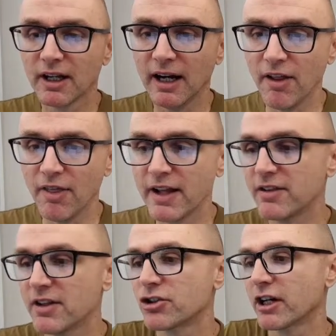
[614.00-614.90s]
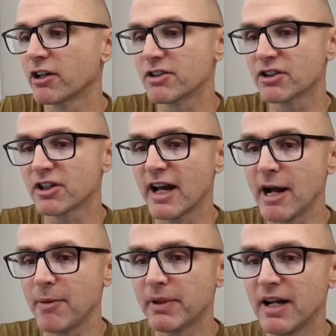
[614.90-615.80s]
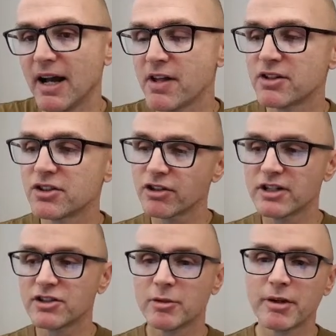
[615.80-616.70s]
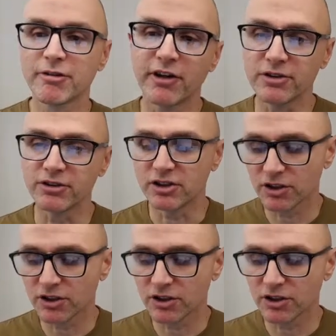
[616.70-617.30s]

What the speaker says: then the triggering is going to happen, and then the screen's going to be frozen.